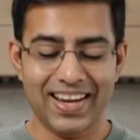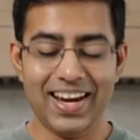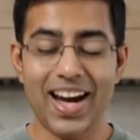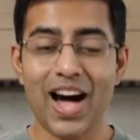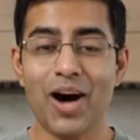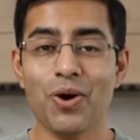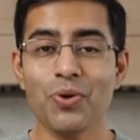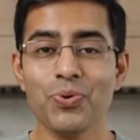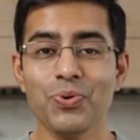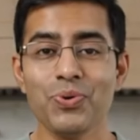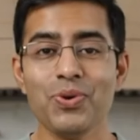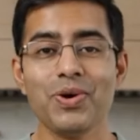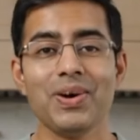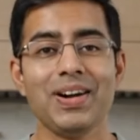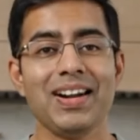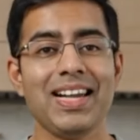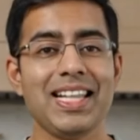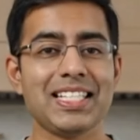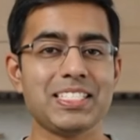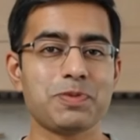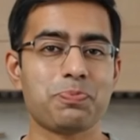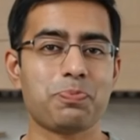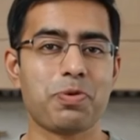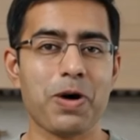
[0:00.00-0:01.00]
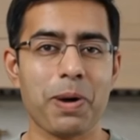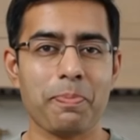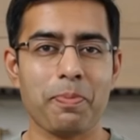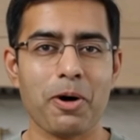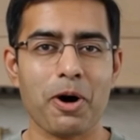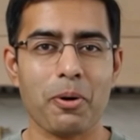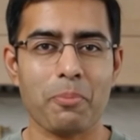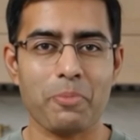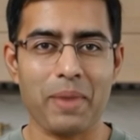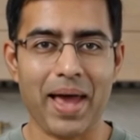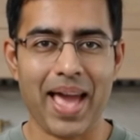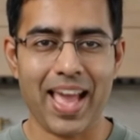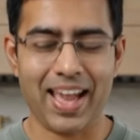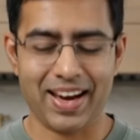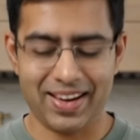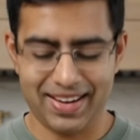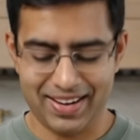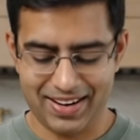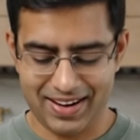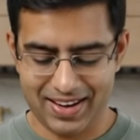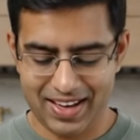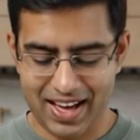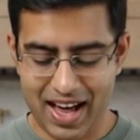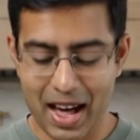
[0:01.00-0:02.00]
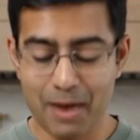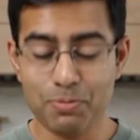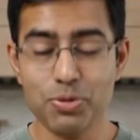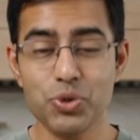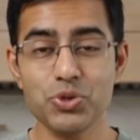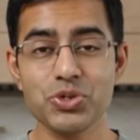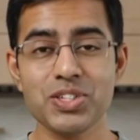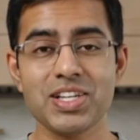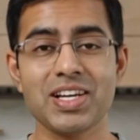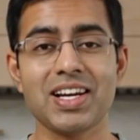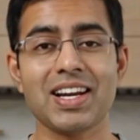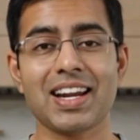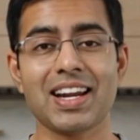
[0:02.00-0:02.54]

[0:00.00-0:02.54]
Now, let's prep our pan. I'm using a